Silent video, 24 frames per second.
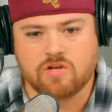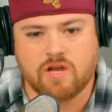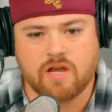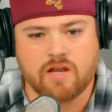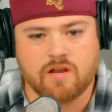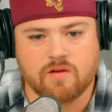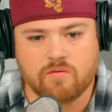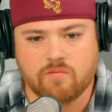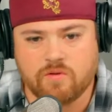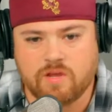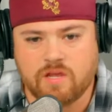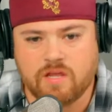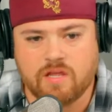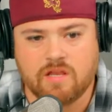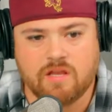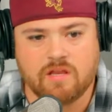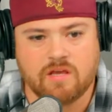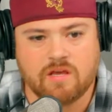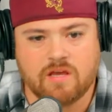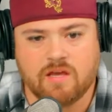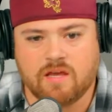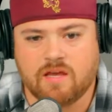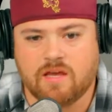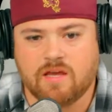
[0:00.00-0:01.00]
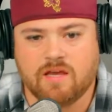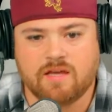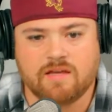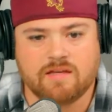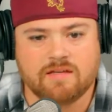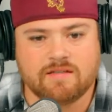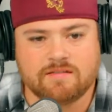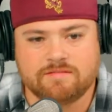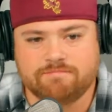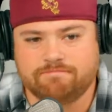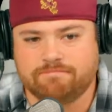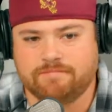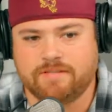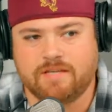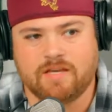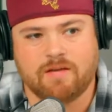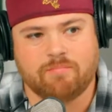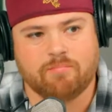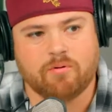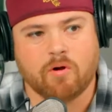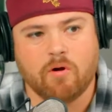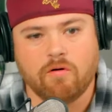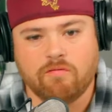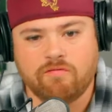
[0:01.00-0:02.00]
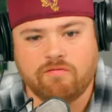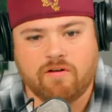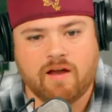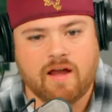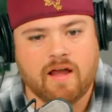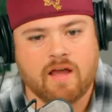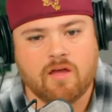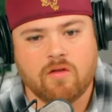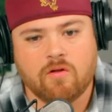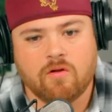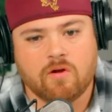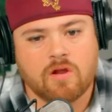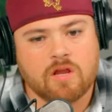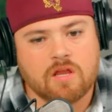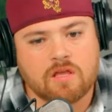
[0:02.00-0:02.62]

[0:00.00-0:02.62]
trying to read uh, a profile or